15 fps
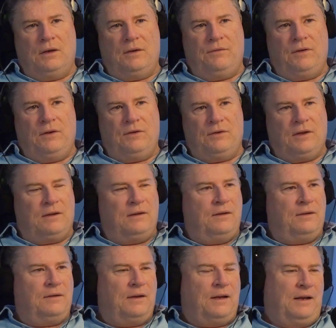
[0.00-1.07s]
He'd finished getting
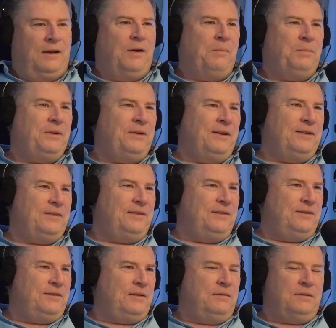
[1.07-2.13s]
his helicopter
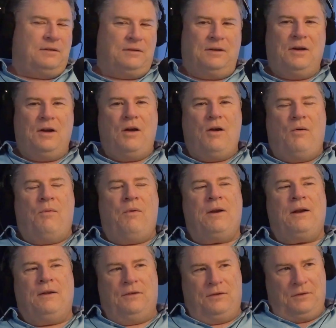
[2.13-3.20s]
license. So he said, what
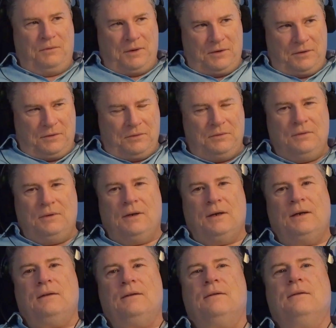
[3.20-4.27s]
else do I do?
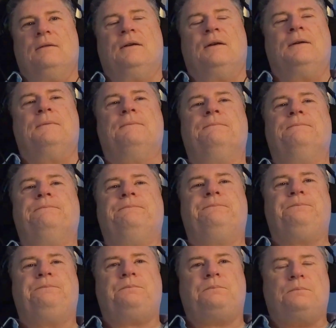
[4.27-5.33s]
And
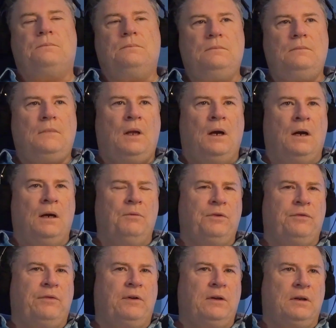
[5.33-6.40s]
I was
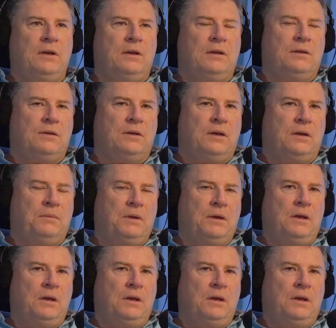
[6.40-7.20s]
friendly at the time.